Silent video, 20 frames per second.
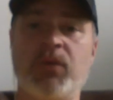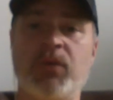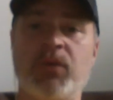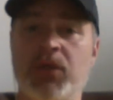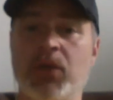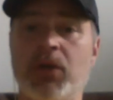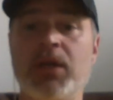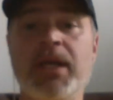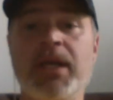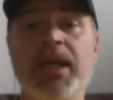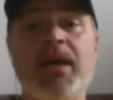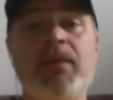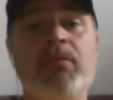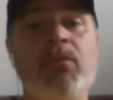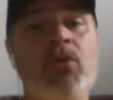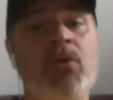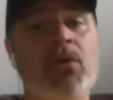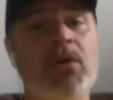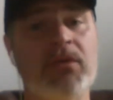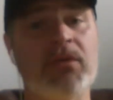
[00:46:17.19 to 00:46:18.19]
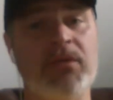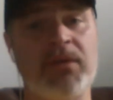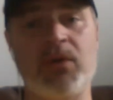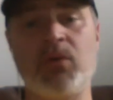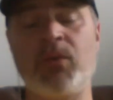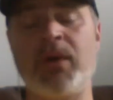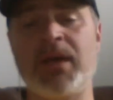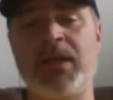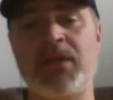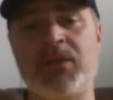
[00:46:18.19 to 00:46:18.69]
Well, you're going to get more of it
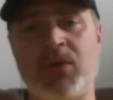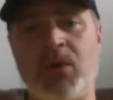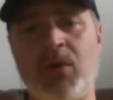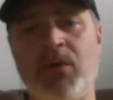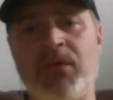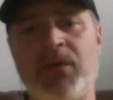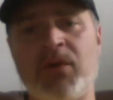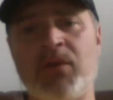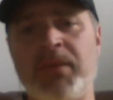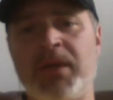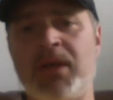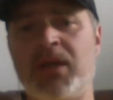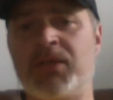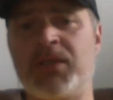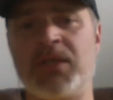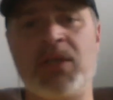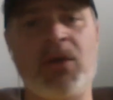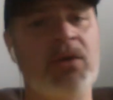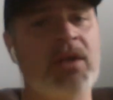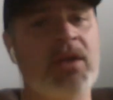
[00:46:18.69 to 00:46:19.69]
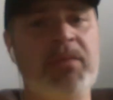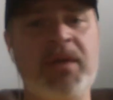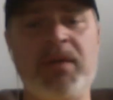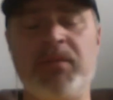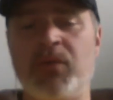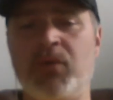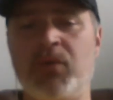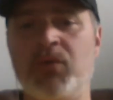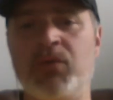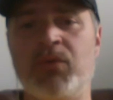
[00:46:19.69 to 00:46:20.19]
when it's over because the only
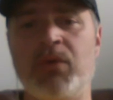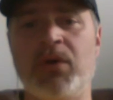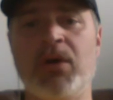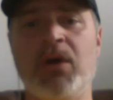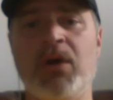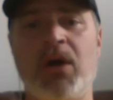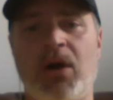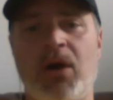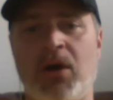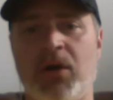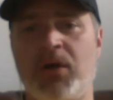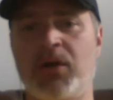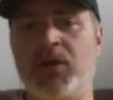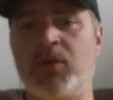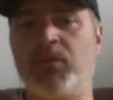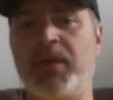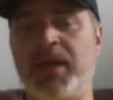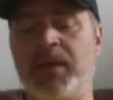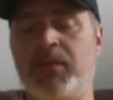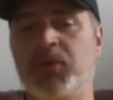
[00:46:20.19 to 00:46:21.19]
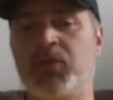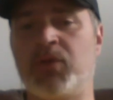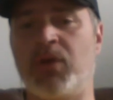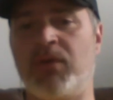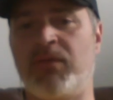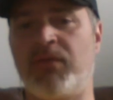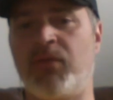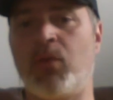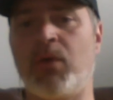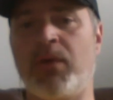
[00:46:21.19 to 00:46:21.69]
people who are going to be able to
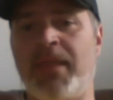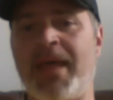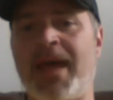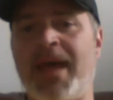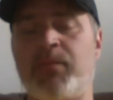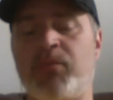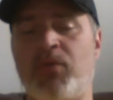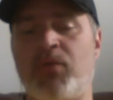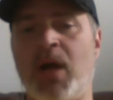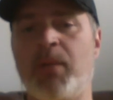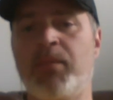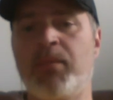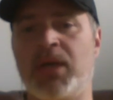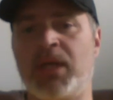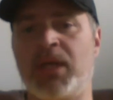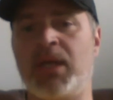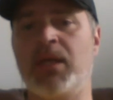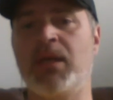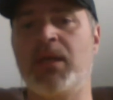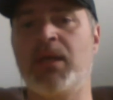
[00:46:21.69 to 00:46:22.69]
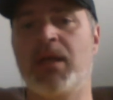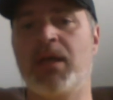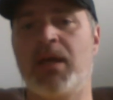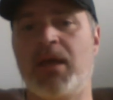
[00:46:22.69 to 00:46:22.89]
afford that property